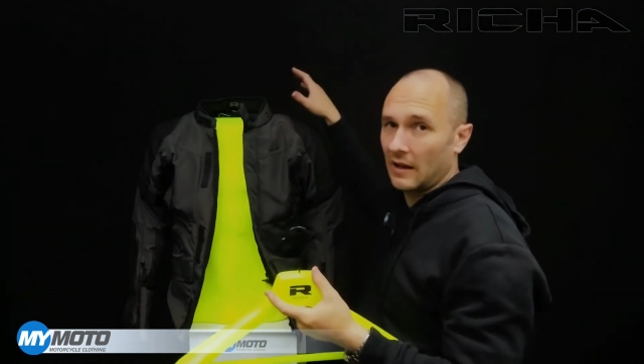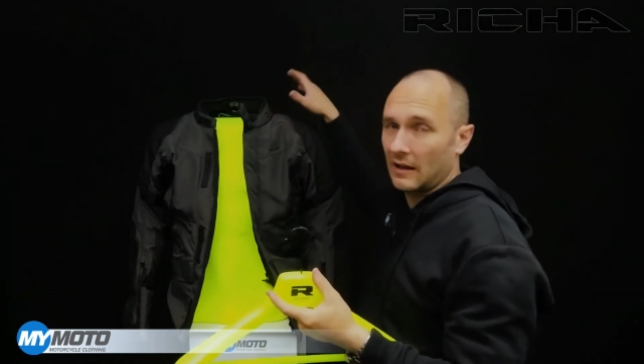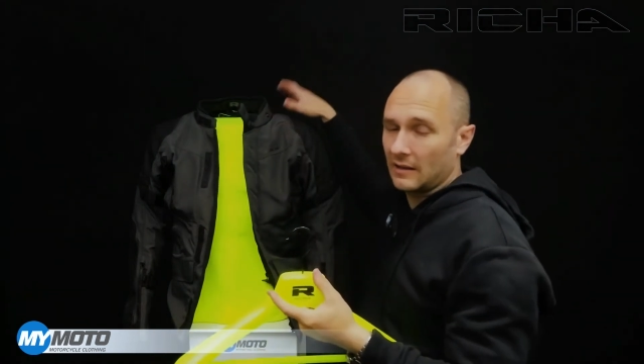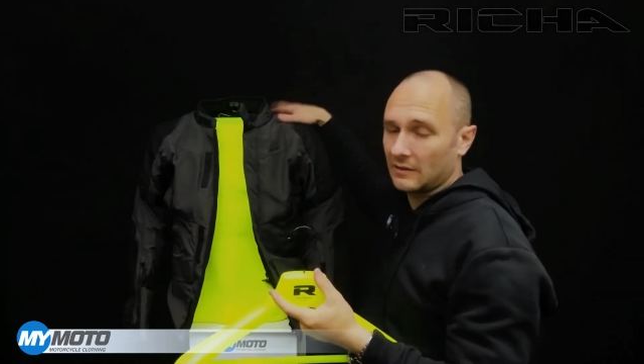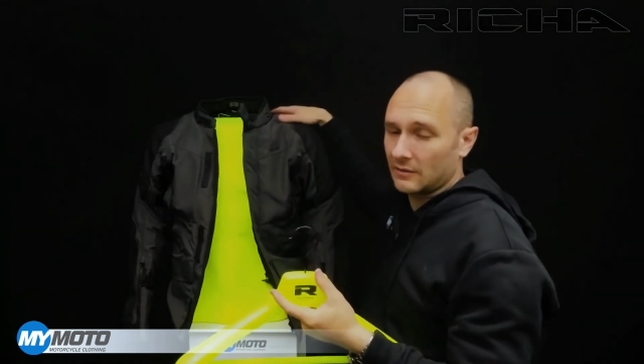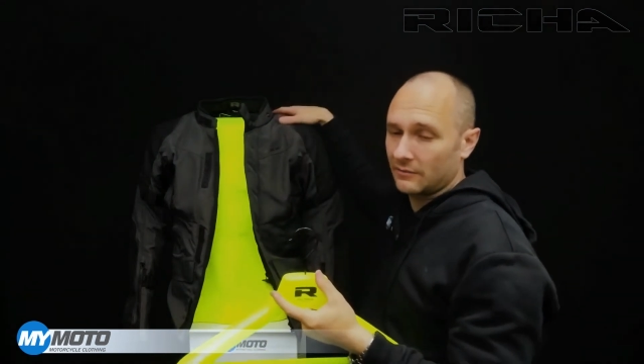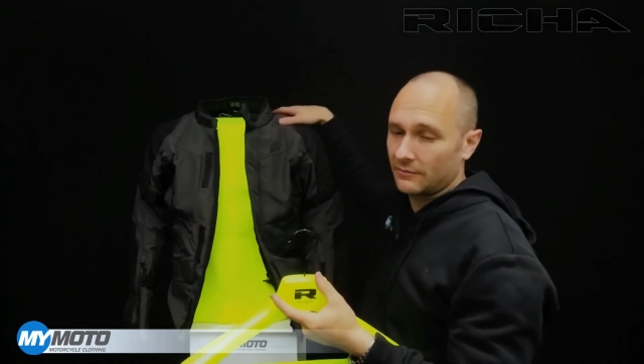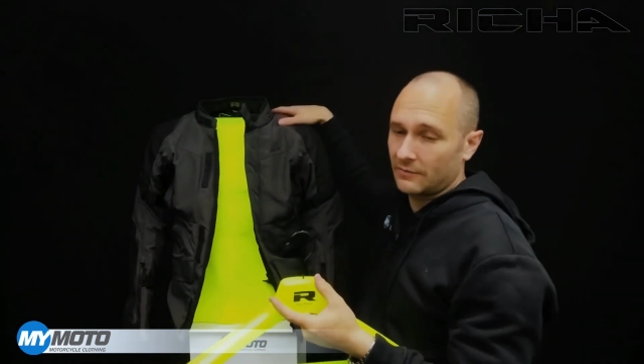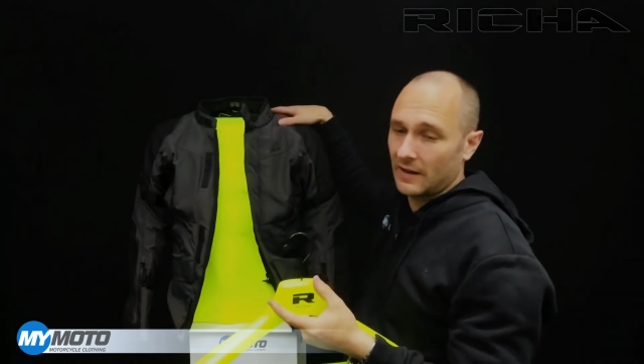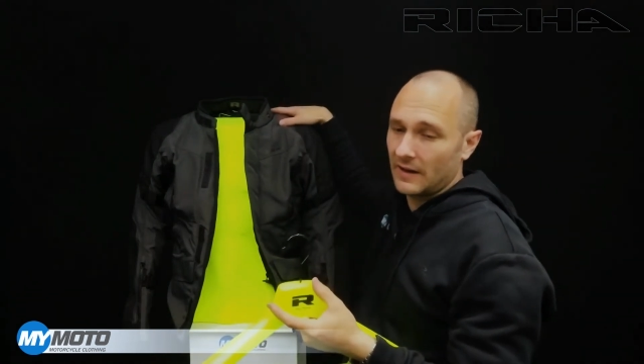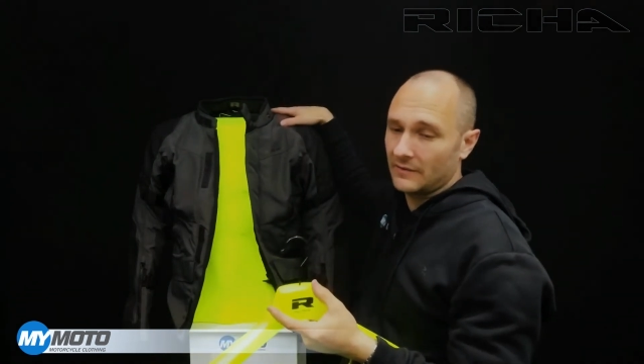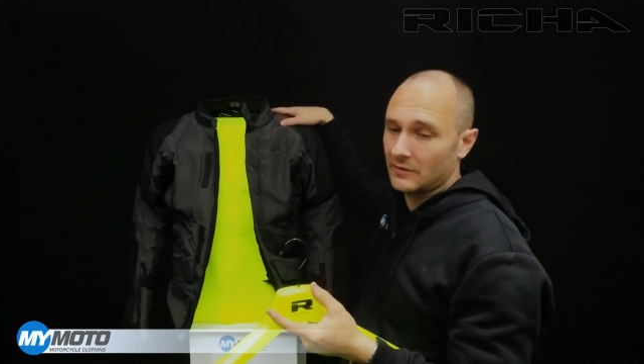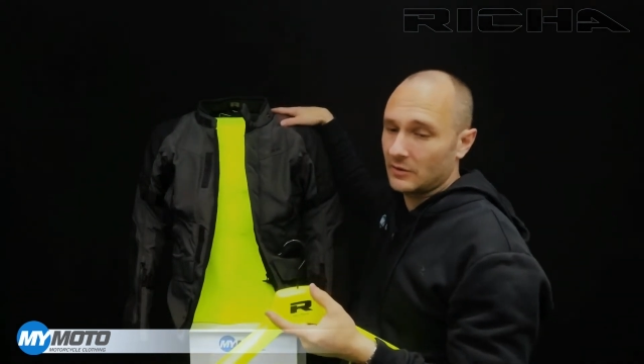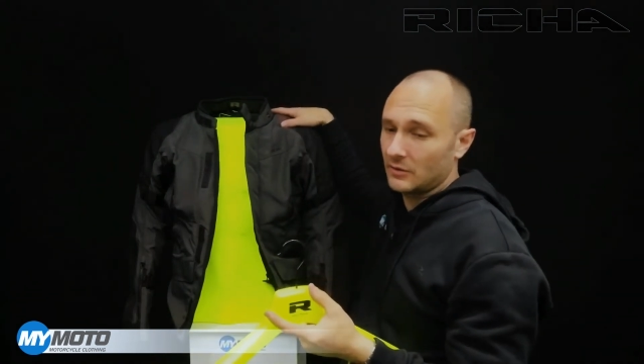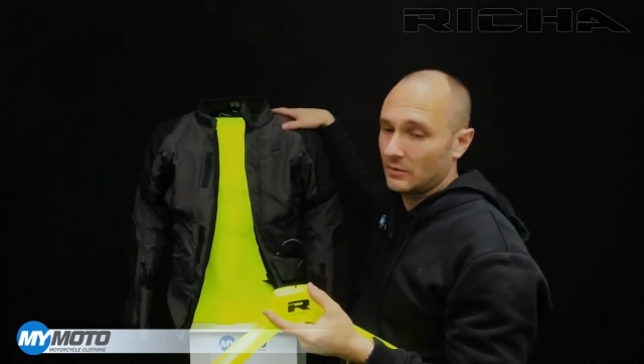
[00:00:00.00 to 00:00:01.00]
at
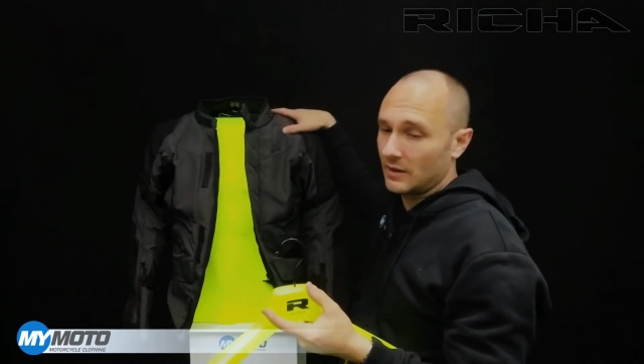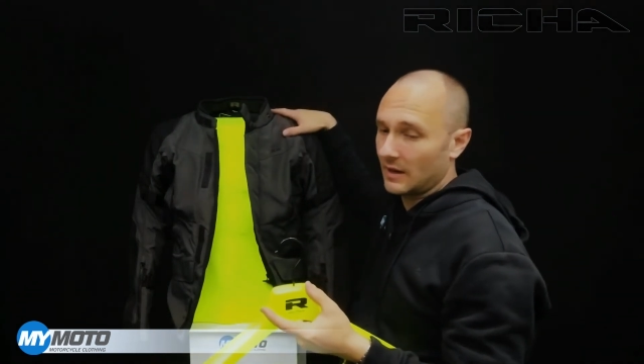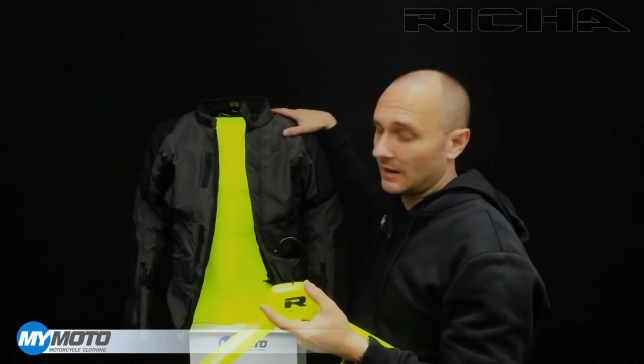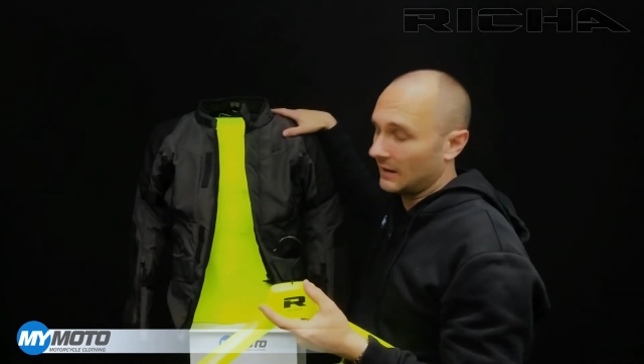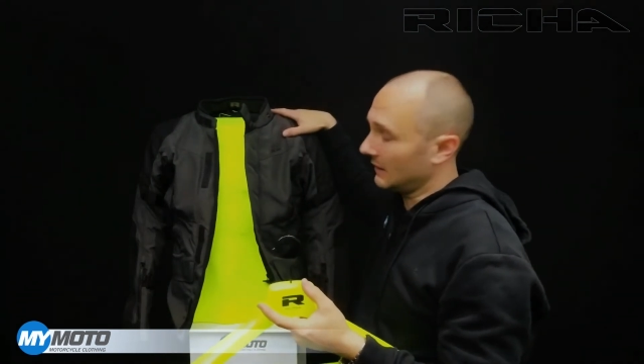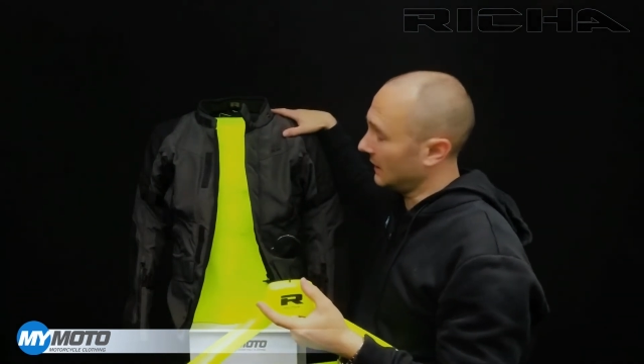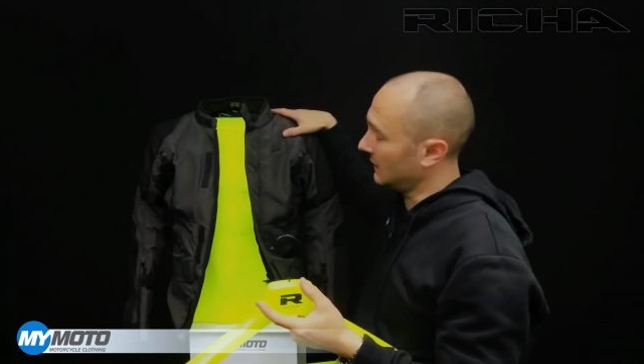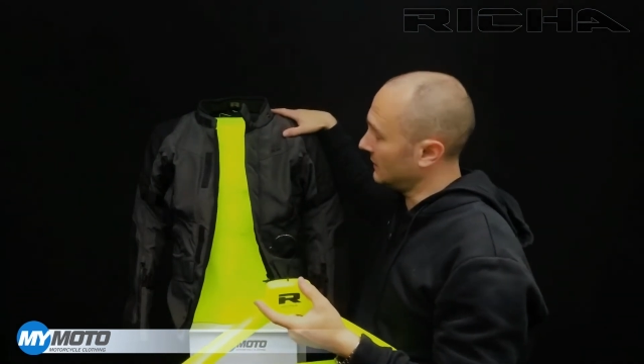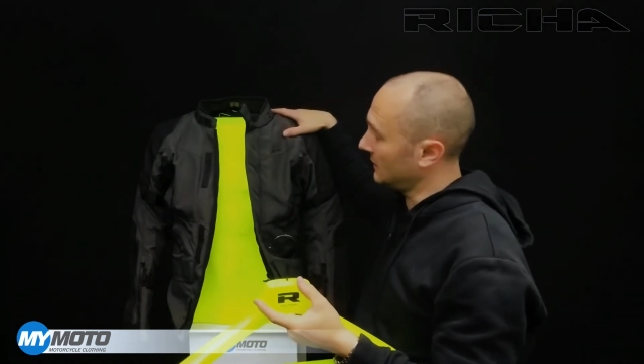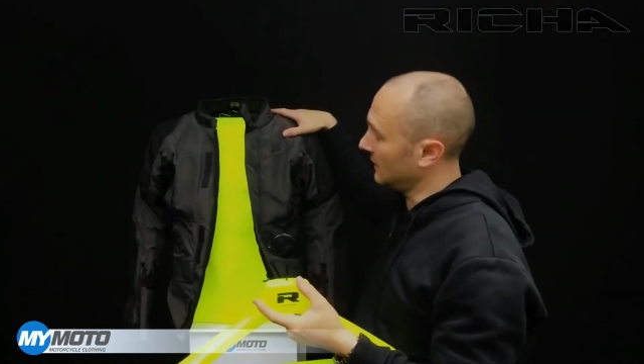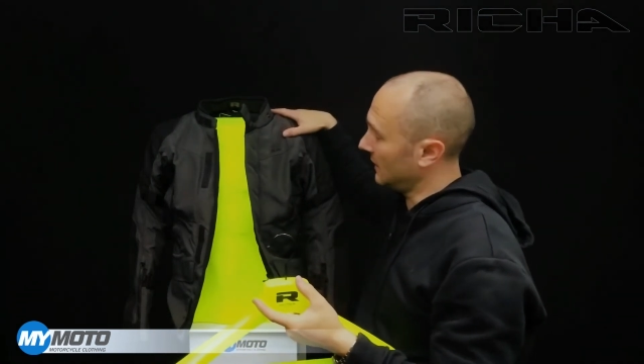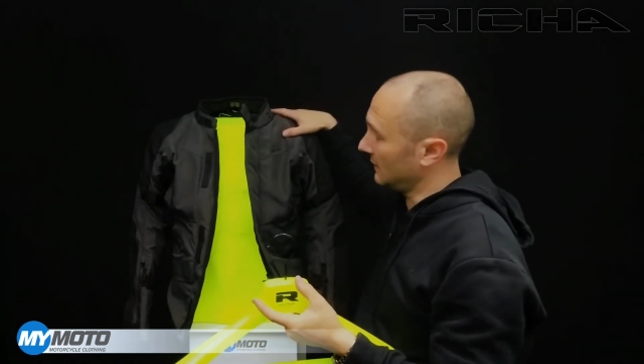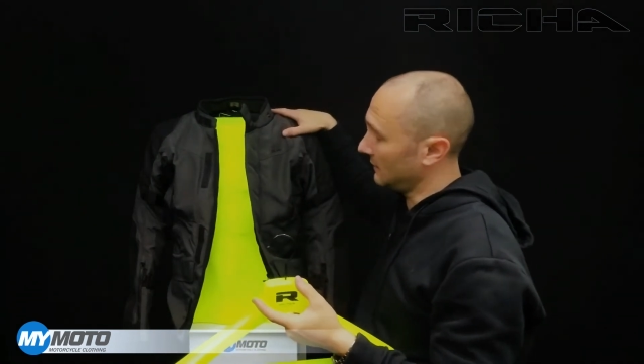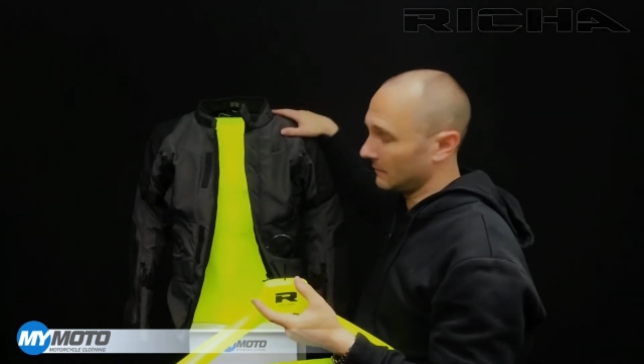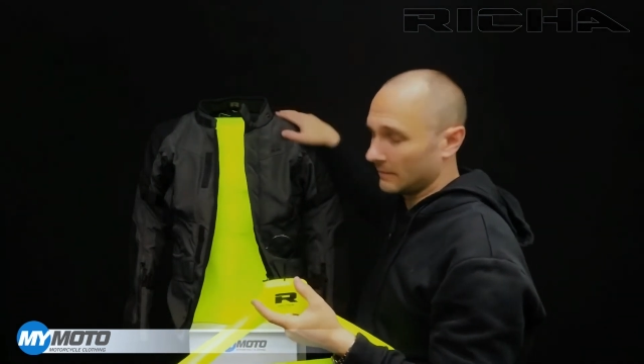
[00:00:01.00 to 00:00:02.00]

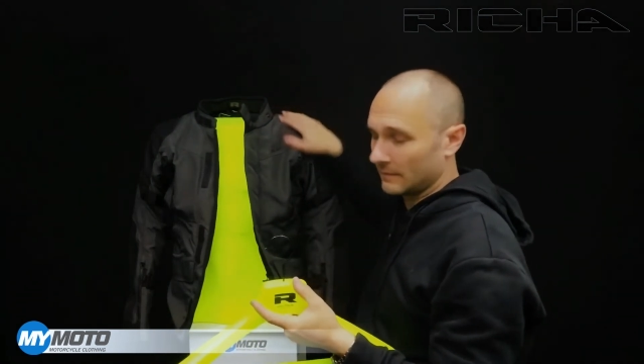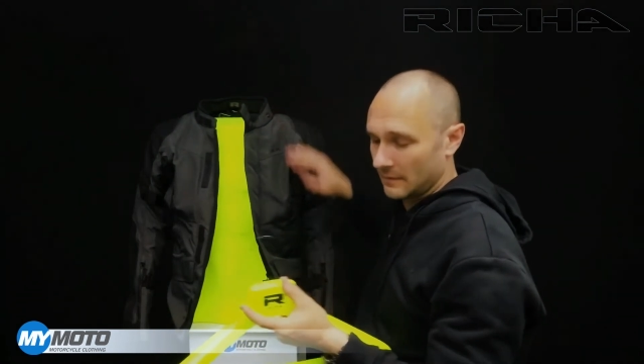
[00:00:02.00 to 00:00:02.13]
$529.99